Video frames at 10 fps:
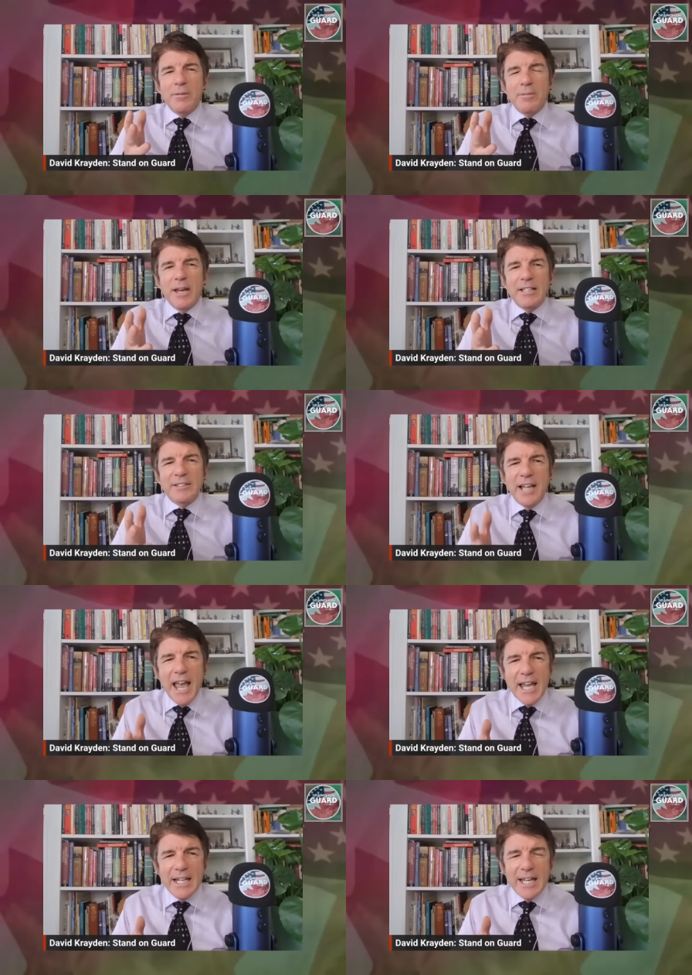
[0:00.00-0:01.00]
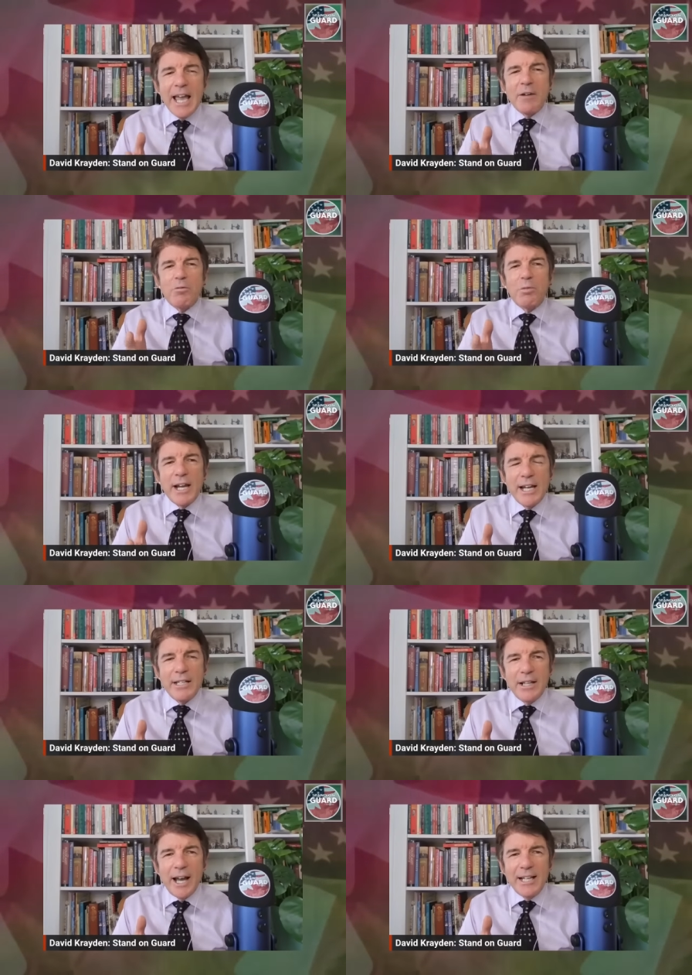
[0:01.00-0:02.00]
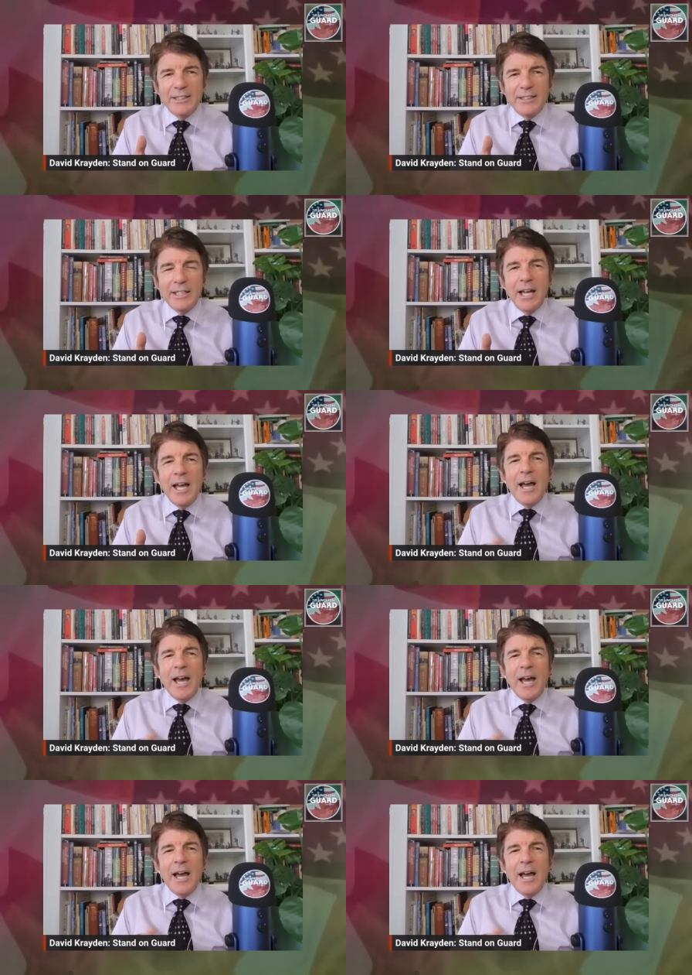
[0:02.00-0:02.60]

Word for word: maintaining and recognizing